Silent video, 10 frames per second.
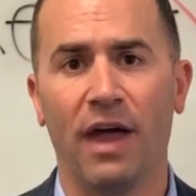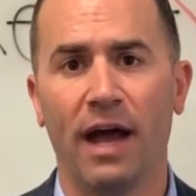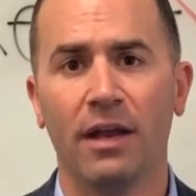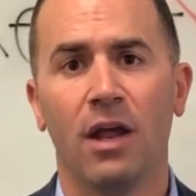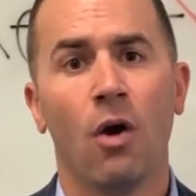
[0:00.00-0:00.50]

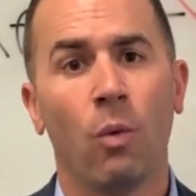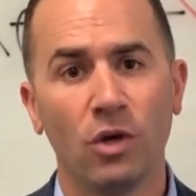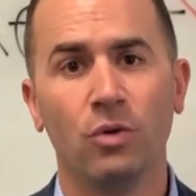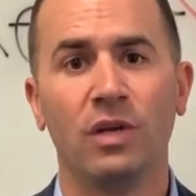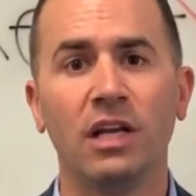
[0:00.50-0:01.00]
that,
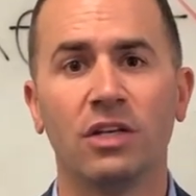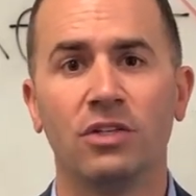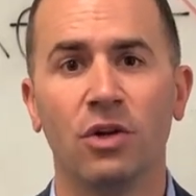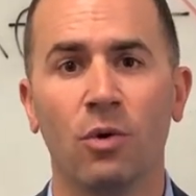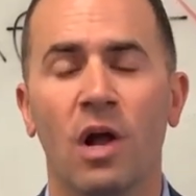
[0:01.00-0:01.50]
what you need to
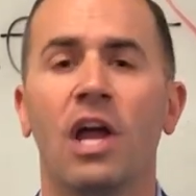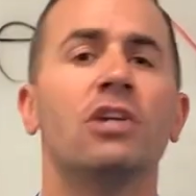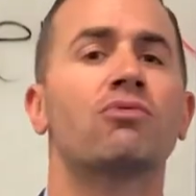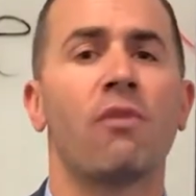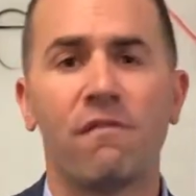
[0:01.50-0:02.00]
do
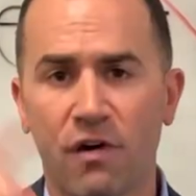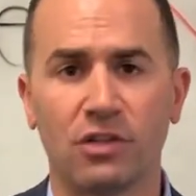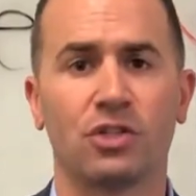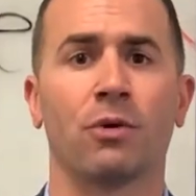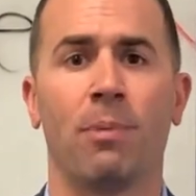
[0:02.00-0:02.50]
is
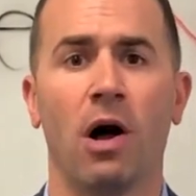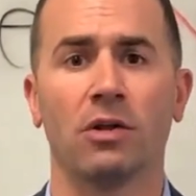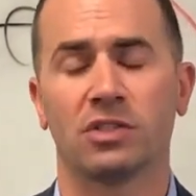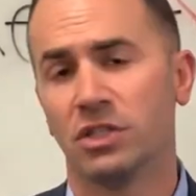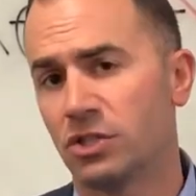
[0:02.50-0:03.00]
reverse your
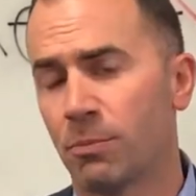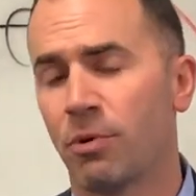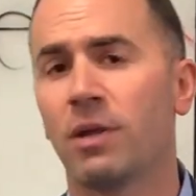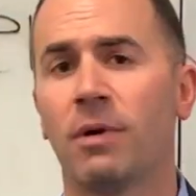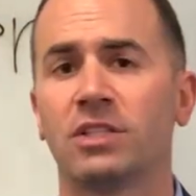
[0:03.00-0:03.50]
policy. So
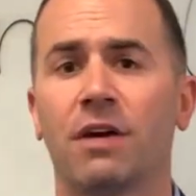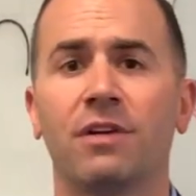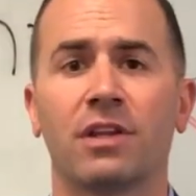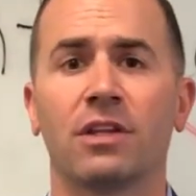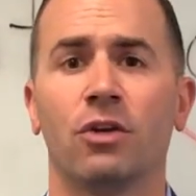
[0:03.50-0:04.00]
pretty much
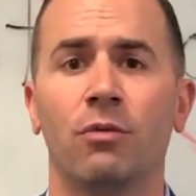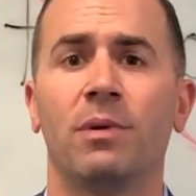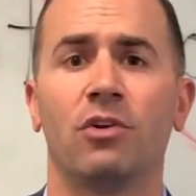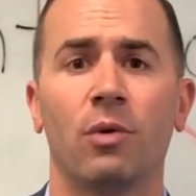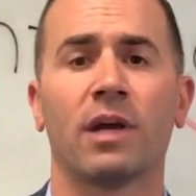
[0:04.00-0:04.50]
everything that you've
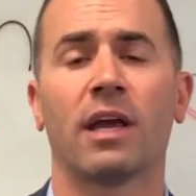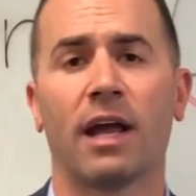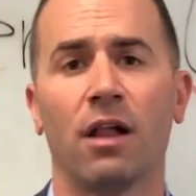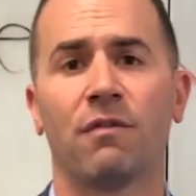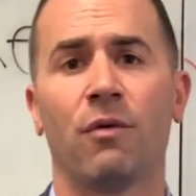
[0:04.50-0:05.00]
been doing in
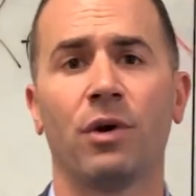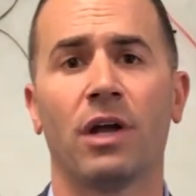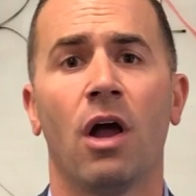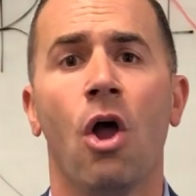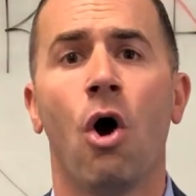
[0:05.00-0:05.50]

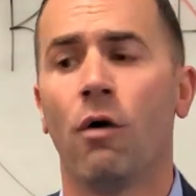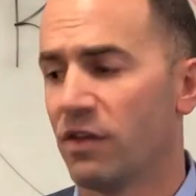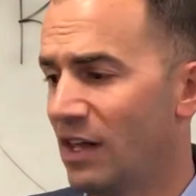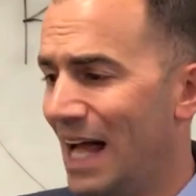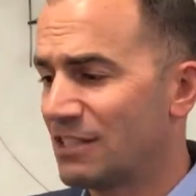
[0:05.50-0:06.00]
California
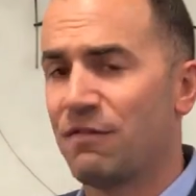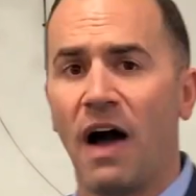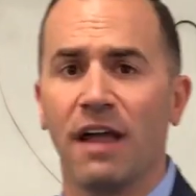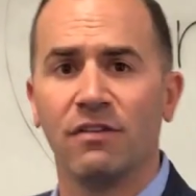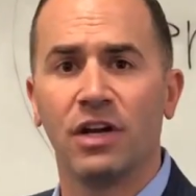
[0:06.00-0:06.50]
over the last
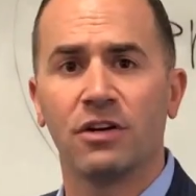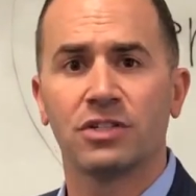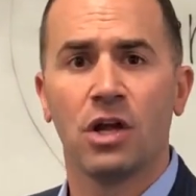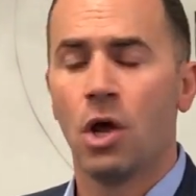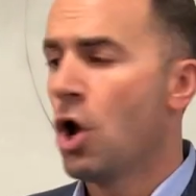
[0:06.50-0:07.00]
5
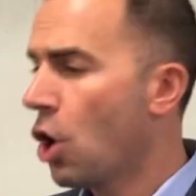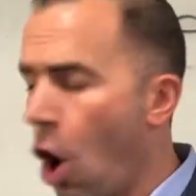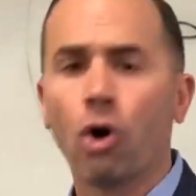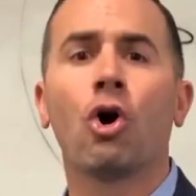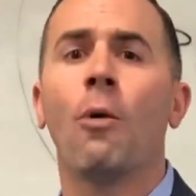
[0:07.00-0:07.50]
years,
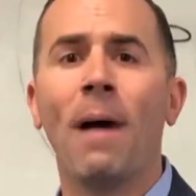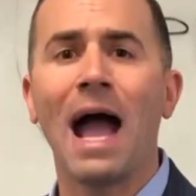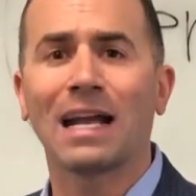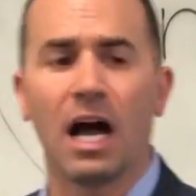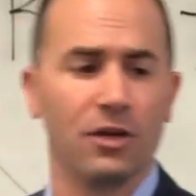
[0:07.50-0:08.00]
go
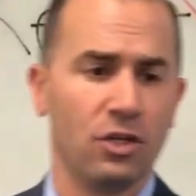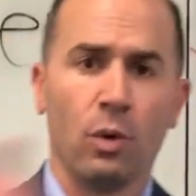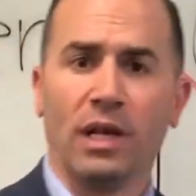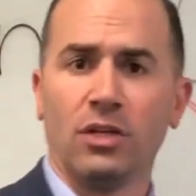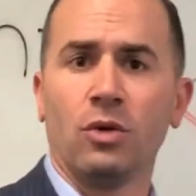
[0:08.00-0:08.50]
back,
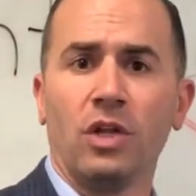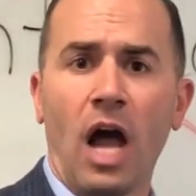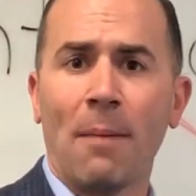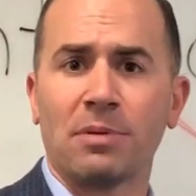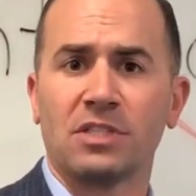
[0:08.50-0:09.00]
undo it, and do the
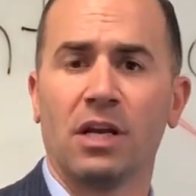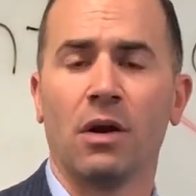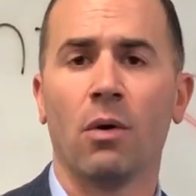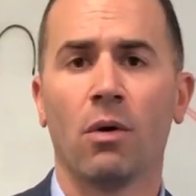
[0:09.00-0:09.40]
opposite.